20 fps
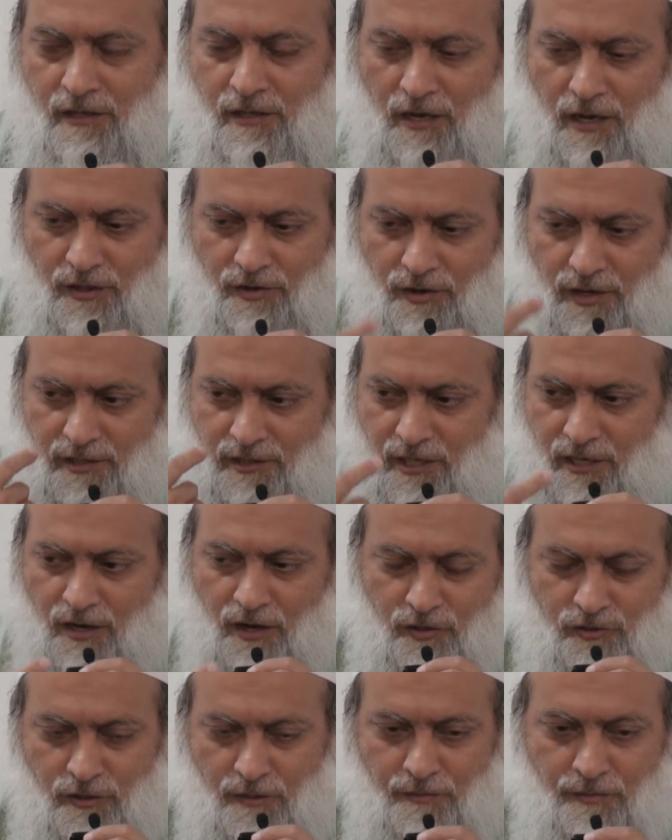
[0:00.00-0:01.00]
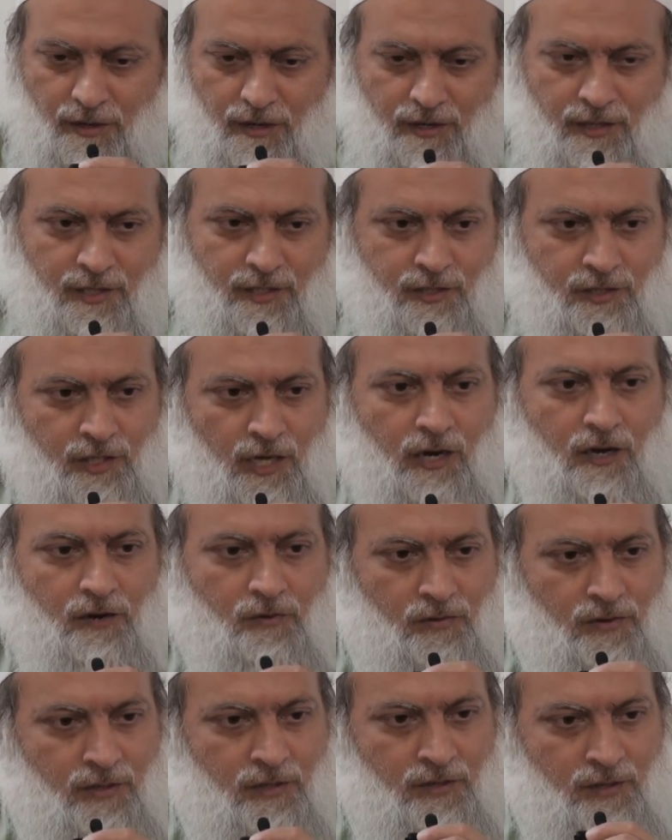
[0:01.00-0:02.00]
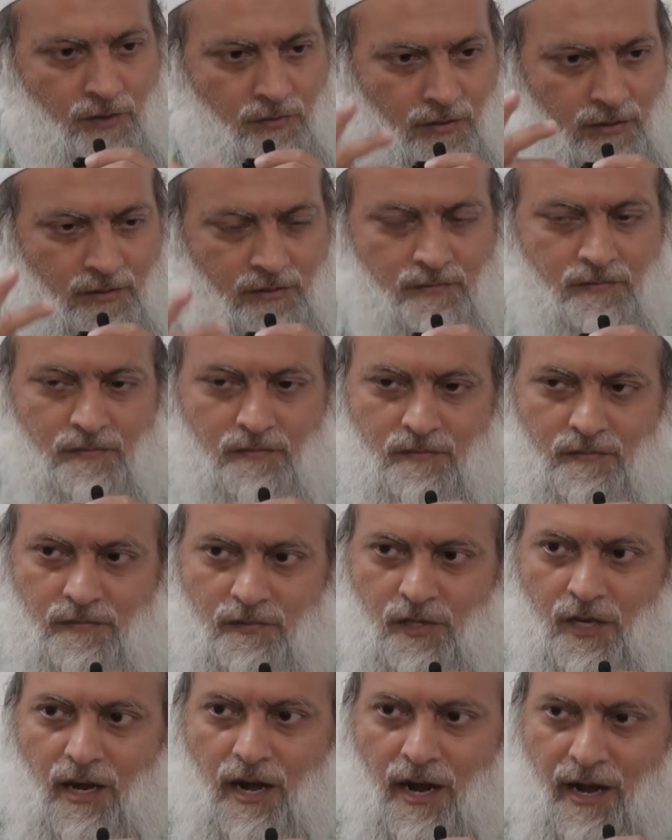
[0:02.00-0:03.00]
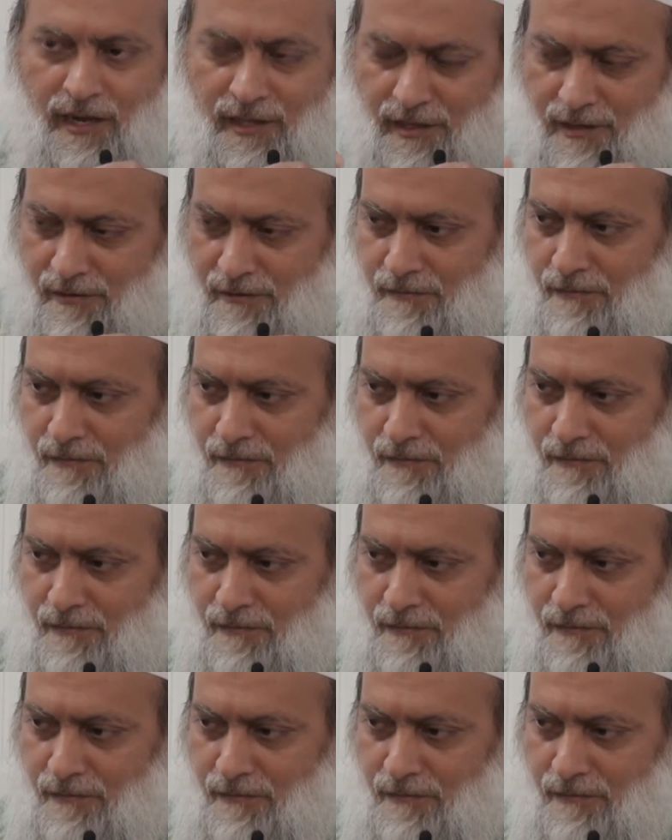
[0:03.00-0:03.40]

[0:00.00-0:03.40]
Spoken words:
The other is they'd also burn his tongue when he would say ahad.